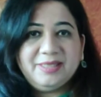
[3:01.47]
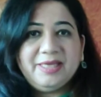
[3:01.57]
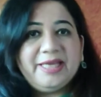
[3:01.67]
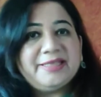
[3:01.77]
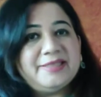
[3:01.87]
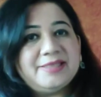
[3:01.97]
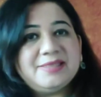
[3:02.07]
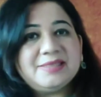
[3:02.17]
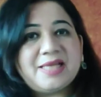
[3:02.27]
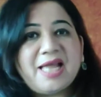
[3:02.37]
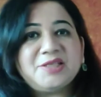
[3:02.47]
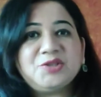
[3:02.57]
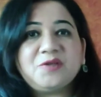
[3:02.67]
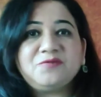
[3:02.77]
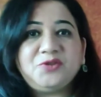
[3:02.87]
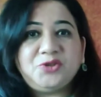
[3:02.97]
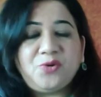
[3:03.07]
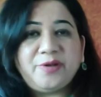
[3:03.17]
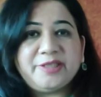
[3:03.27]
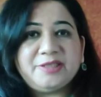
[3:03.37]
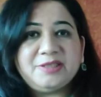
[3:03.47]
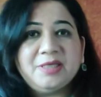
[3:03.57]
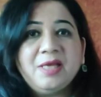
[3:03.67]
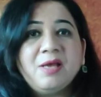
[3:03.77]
In this kind of joint,